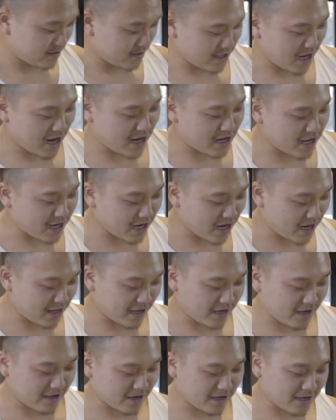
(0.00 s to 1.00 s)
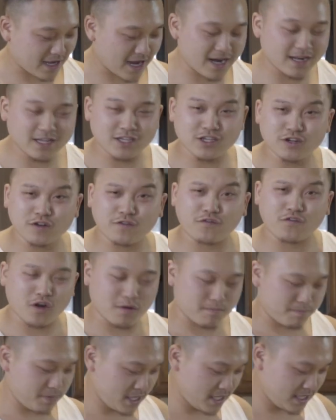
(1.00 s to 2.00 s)
now that I got like a kind of
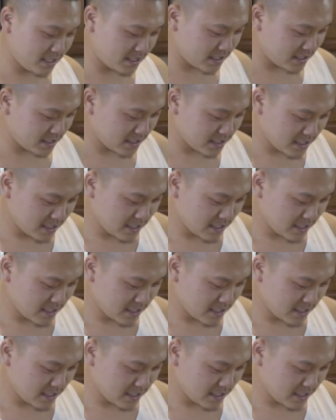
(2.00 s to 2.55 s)
uniform piece,